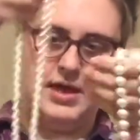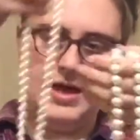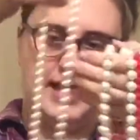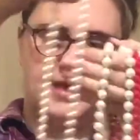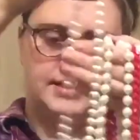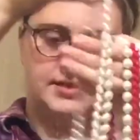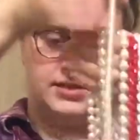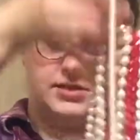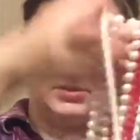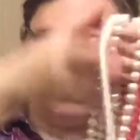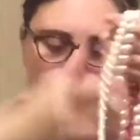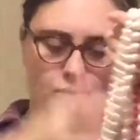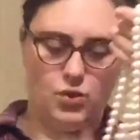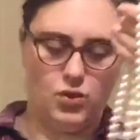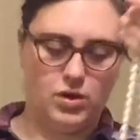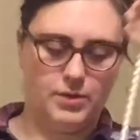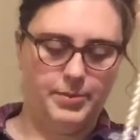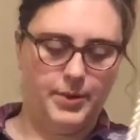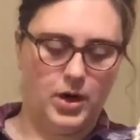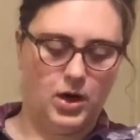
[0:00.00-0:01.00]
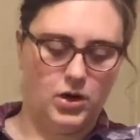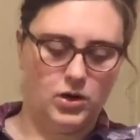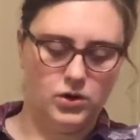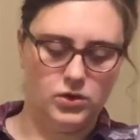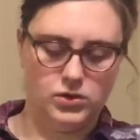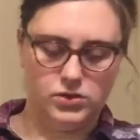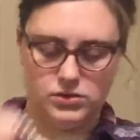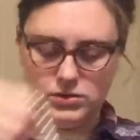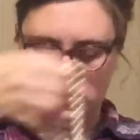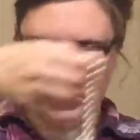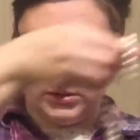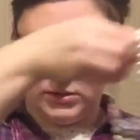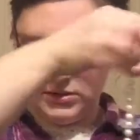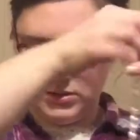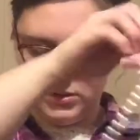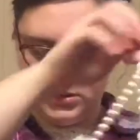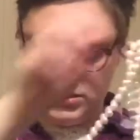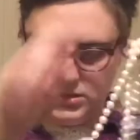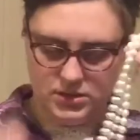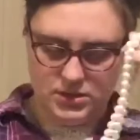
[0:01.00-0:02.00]
And some more
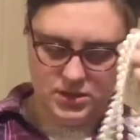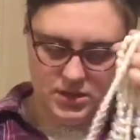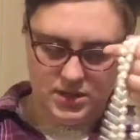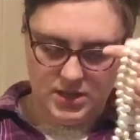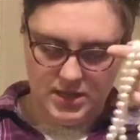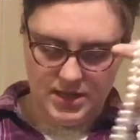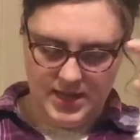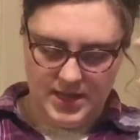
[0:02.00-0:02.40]
pearls.